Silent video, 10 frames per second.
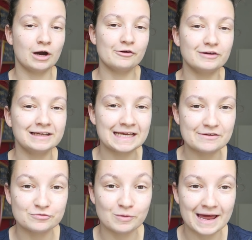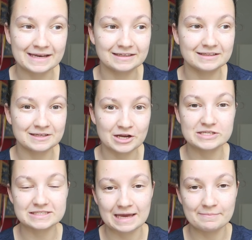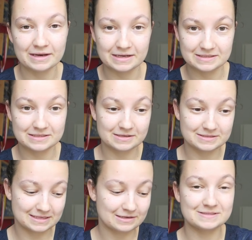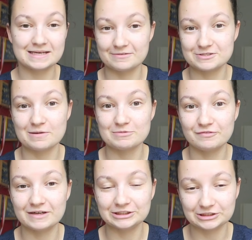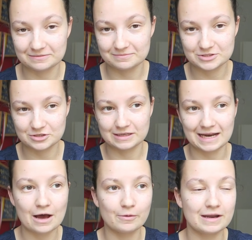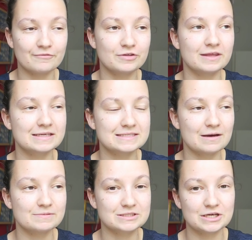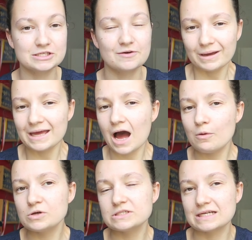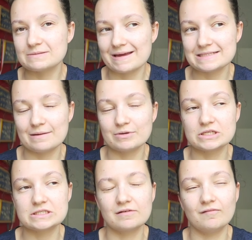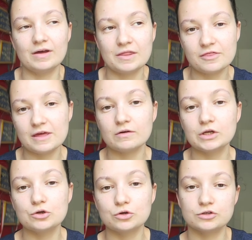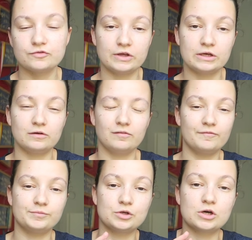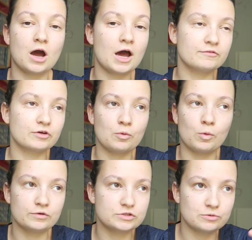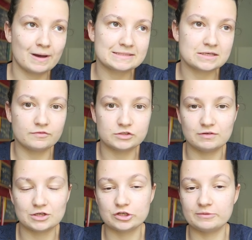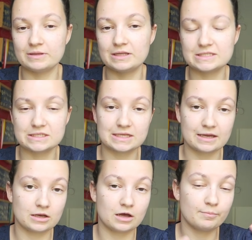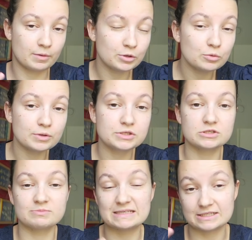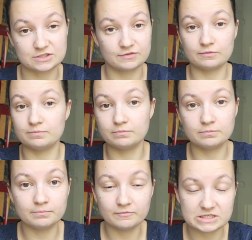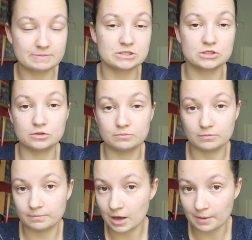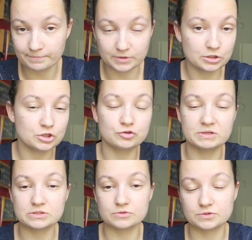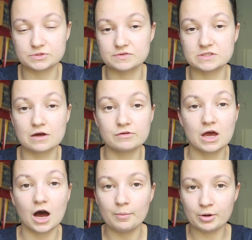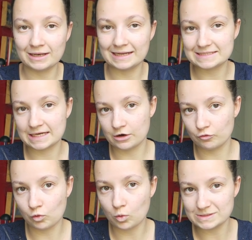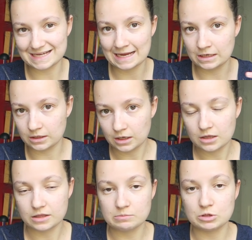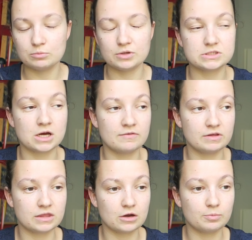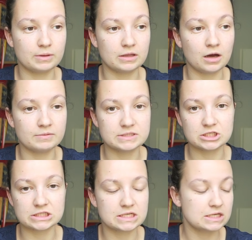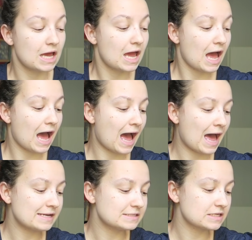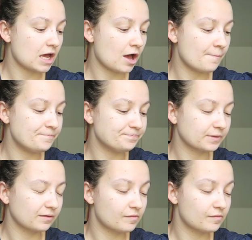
quite relieved when the nurse came in and said it was like it was time to finish and took it out and everything, so that was good. But yeah, I wasn't expecting that because in theory you could feel, you could kind of go one or two ways after you've had treatment. This is like an immune boost, so it's basically just full of vitamins and um, nutrients, all sorts of stuff. I'll put a list here of what was in the immune boost IV therapy that I was suggested. And um,